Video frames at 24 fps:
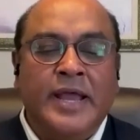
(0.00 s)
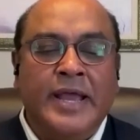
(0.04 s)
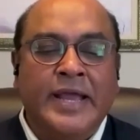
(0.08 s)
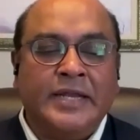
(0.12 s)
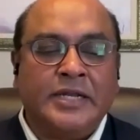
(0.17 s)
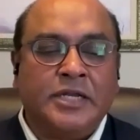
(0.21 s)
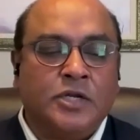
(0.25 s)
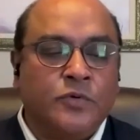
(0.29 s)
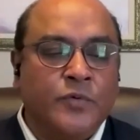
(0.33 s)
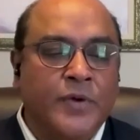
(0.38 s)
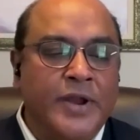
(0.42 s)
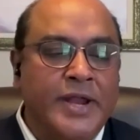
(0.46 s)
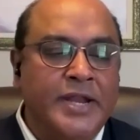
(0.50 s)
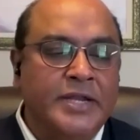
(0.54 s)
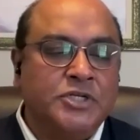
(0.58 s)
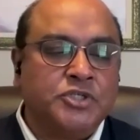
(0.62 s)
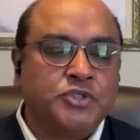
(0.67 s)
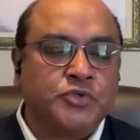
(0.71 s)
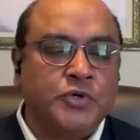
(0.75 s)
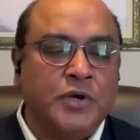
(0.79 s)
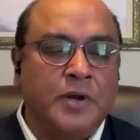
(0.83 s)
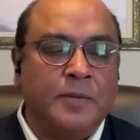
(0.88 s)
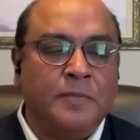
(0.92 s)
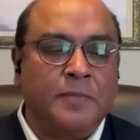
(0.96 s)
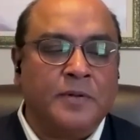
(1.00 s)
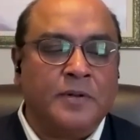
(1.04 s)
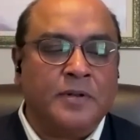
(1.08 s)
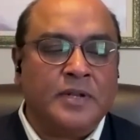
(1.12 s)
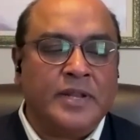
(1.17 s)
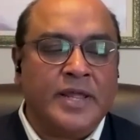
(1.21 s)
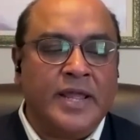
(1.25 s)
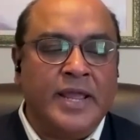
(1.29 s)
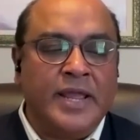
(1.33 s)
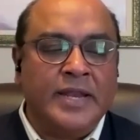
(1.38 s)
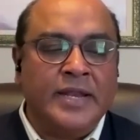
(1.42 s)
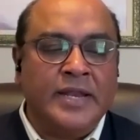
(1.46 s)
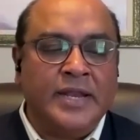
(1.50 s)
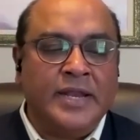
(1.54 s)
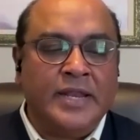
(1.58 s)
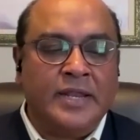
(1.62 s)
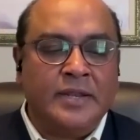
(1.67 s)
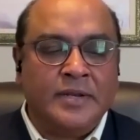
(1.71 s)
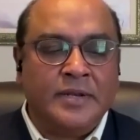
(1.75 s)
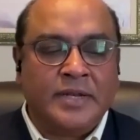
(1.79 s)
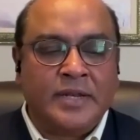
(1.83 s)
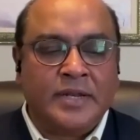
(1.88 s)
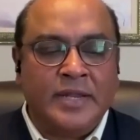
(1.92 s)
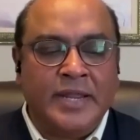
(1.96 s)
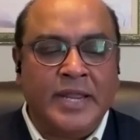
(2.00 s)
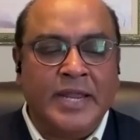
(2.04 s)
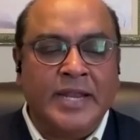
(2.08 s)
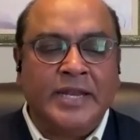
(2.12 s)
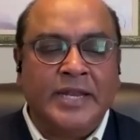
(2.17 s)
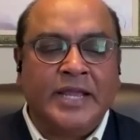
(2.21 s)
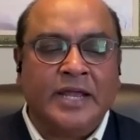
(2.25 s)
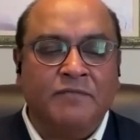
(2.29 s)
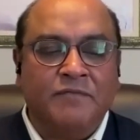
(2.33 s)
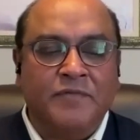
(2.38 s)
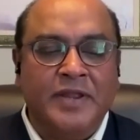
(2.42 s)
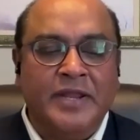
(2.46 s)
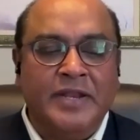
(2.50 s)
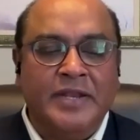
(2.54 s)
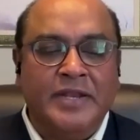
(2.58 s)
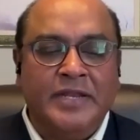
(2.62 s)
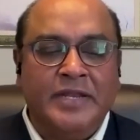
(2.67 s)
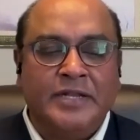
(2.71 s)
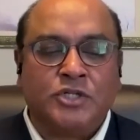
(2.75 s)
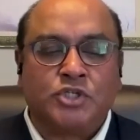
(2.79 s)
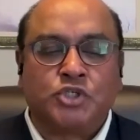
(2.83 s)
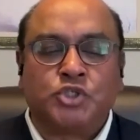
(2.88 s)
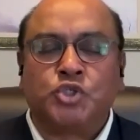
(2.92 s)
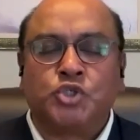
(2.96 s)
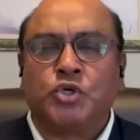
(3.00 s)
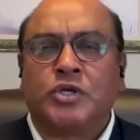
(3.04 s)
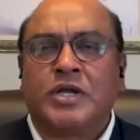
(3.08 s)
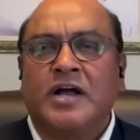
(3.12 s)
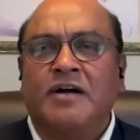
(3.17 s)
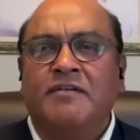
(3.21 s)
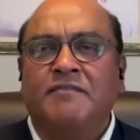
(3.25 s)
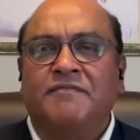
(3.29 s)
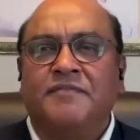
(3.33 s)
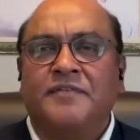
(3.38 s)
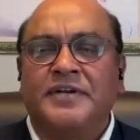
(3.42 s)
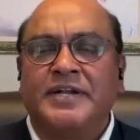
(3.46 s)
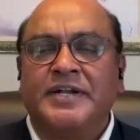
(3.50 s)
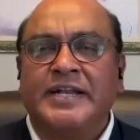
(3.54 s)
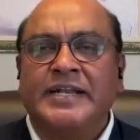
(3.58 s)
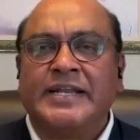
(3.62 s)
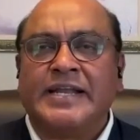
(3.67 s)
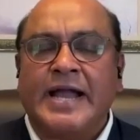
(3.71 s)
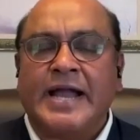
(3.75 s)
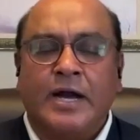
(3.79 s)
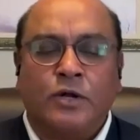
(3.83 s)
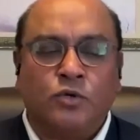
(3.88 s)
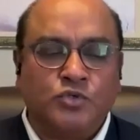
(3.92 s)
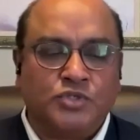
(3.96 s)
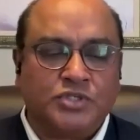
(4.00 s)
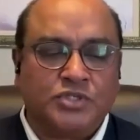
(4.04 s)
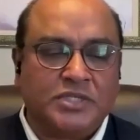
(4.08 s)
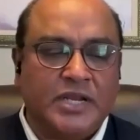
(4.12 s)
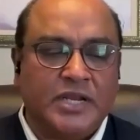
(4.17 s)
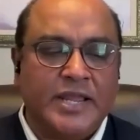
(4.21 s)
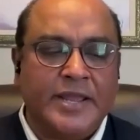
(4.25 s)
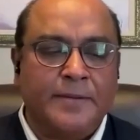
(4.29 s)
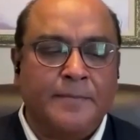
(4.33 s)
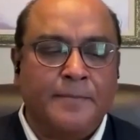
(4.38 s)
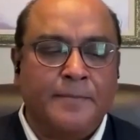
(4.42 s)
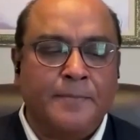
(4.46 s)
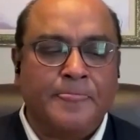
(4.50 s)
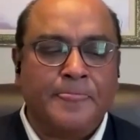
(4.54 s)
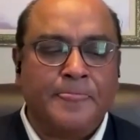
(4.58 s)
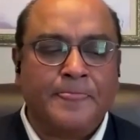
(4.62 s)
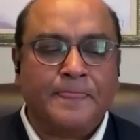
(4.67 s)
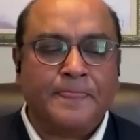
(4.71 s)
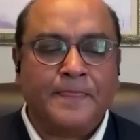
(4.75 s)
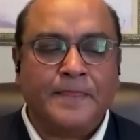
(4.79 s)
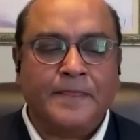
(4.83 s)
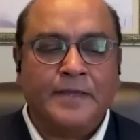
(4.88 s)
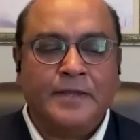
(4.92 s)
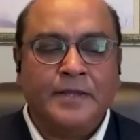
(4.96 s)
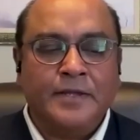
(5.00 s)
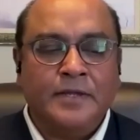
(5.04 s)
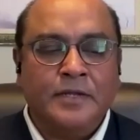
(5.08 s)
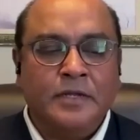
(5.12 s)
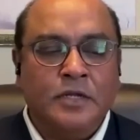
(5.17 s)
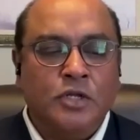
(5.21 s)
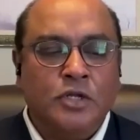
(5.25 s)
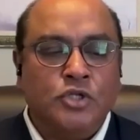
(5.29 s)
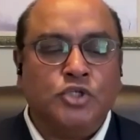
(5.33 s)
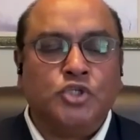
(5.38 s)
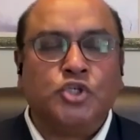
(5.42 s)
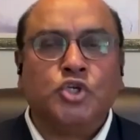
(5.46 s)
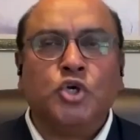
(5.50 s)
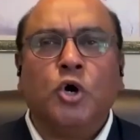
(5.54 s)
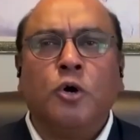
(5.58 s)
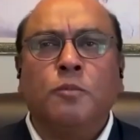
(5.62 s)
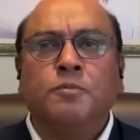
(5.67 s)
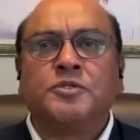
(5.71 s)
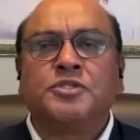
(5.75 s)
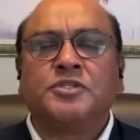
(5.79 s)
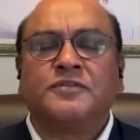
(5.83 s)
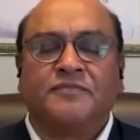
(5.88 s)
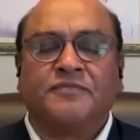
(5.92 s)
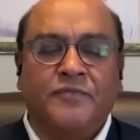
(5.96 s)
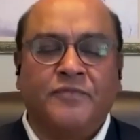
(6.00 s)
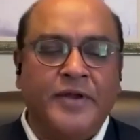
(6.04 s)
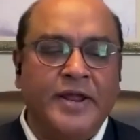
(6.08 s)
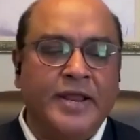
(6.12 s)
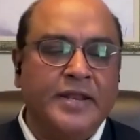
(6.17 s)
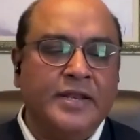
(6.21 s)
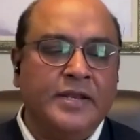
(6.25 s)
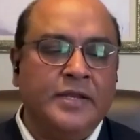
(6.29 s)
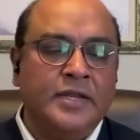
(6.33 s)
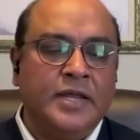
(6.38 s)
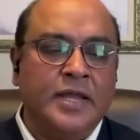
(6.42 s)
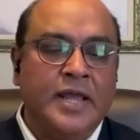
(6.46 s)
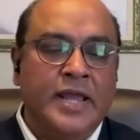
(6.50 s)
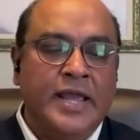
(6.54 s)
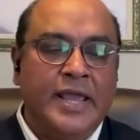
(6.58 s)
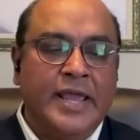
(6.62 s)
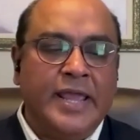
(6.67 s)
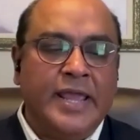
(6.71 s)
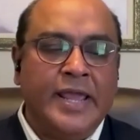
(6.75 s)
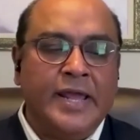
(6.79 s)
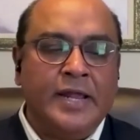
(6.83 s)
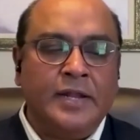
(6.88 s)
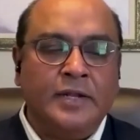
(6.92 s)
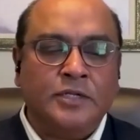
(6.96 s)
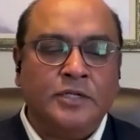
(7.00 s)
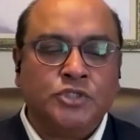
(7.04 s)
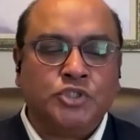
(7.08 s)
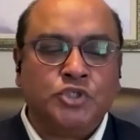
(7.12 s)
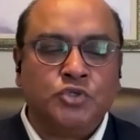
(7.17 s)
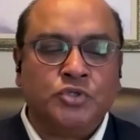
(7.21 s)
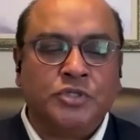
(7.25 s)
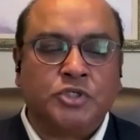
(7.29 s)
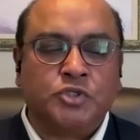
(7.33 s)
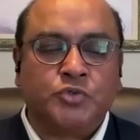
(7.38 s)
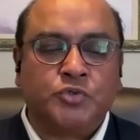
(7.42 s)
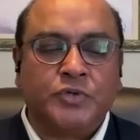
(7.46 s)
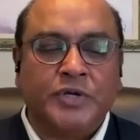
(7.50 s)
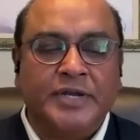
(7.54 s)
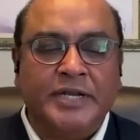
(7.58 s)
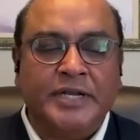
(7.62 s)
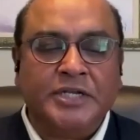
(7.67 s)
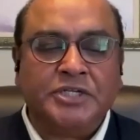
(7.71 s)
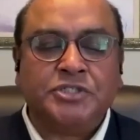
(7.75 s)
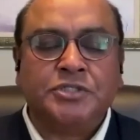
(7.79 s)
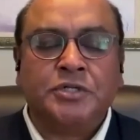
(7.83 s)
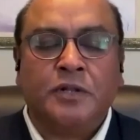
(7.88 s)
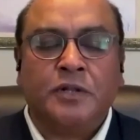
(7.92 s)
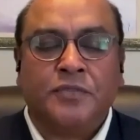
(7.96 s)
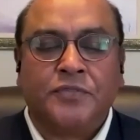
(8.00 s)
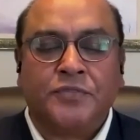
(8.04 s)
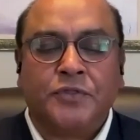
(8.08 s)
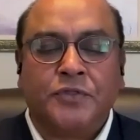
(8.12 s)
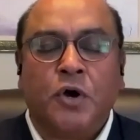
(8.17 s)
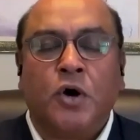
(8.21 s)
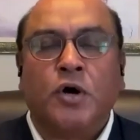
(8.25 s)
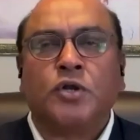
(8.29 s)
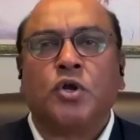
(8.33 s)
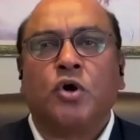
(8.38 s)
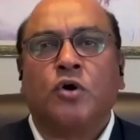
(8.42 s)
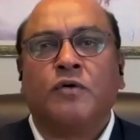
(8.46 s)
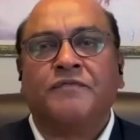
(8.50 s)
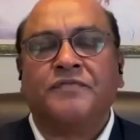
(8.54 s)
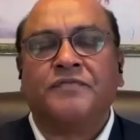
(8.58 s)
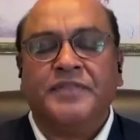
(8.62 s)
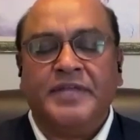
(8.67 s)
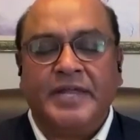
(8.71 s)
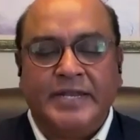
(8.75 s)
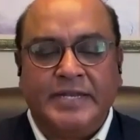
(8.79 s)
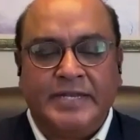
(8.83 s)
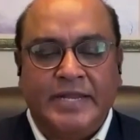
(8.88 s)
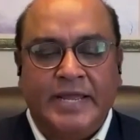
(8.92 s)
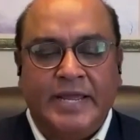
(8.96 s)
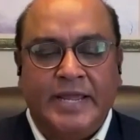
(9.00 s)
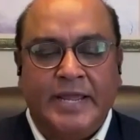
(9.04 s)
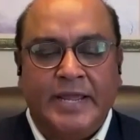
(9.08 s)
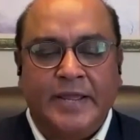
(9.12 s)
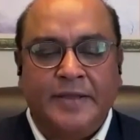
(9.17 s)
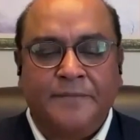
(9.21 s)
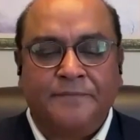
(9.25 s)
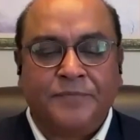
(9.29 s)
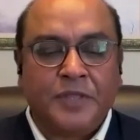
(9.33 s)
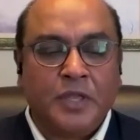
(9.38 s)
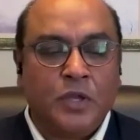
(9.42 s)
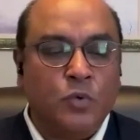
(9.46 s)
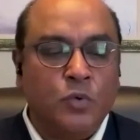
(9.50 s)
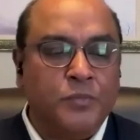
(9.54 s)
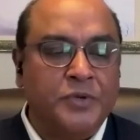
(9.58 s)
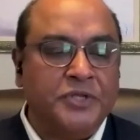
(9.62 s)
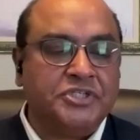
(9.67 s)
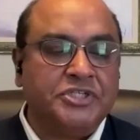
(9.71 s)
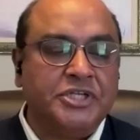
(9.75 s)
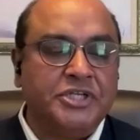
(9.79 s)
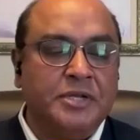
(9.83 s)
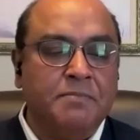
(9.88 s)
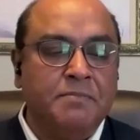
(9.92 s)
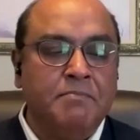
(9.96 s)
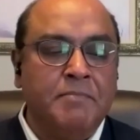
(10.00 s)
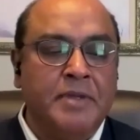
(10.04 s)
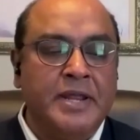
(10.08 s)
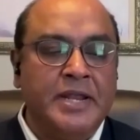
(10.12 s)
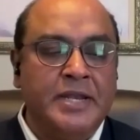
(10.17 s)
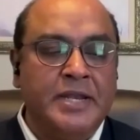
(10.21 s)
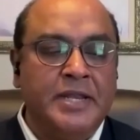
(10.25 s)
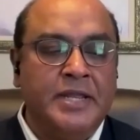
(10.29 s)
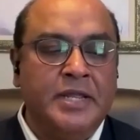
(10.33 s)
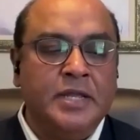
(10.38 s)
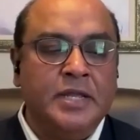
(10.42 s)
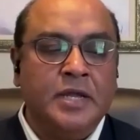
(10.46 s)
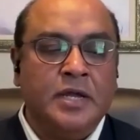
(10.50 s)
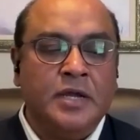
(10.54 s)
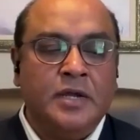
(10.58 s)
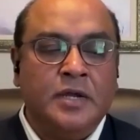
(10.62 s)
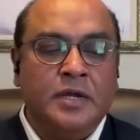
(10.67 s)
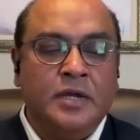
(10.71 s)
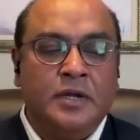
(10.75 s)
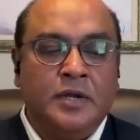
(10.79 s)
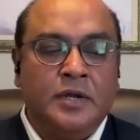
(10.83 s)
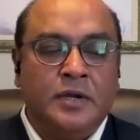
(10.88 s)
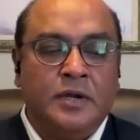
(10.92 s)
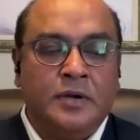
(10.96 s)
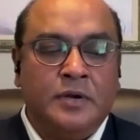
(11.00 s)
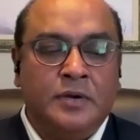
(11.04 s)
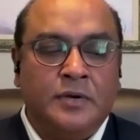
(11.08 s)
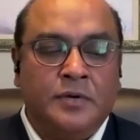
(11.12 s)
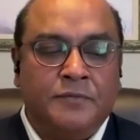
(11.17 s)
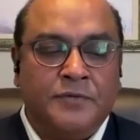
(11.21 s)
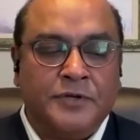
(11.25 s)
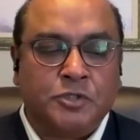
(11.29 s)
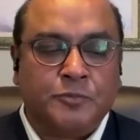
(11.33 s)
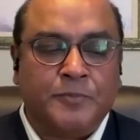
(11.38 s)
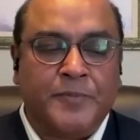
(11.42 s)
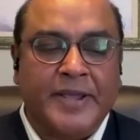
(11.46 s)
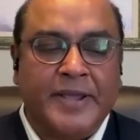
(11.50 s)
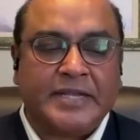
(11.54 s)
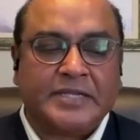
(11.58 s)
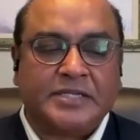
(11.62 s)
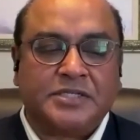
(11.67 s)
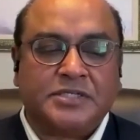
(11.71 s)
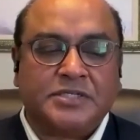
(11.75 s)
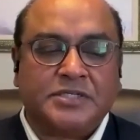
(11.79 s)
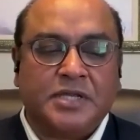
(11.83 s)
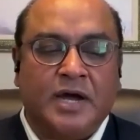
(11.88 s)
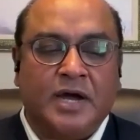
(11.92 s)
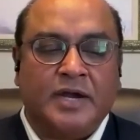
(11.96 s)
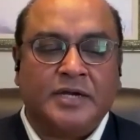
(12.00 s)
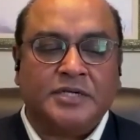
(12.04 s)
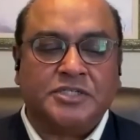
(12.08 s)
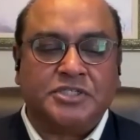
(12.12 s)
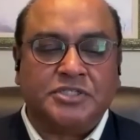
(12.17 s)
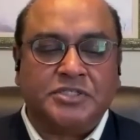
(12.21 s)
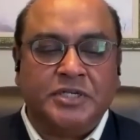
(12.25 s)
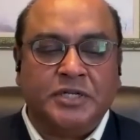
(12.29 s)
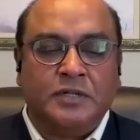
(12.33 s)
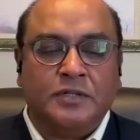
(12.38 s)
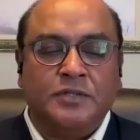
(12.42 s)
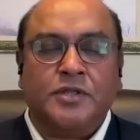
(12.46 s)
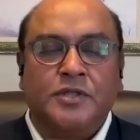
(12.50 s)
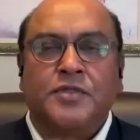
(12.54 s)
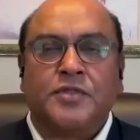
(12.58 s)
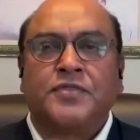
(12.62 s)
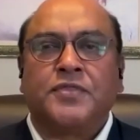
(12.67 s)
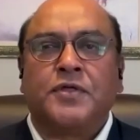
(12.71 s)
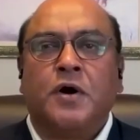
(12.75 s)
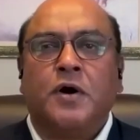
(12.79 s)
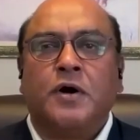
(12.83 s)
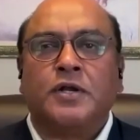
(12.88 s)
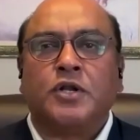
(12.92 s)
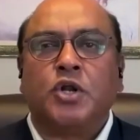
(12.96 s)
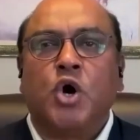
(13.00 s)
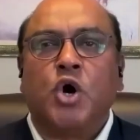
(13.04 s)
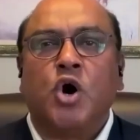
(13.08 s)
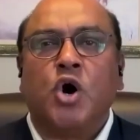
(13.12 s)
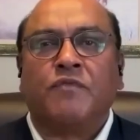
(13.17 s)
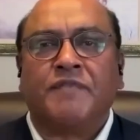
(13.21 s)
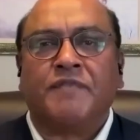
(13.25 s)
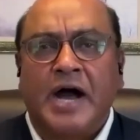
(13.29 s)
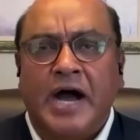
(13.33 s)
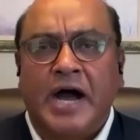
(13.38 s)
at great trouble and inconvenience to comfort and counsel him. Job's friend held to the traditional thought of their day, which in many respects are still the thought of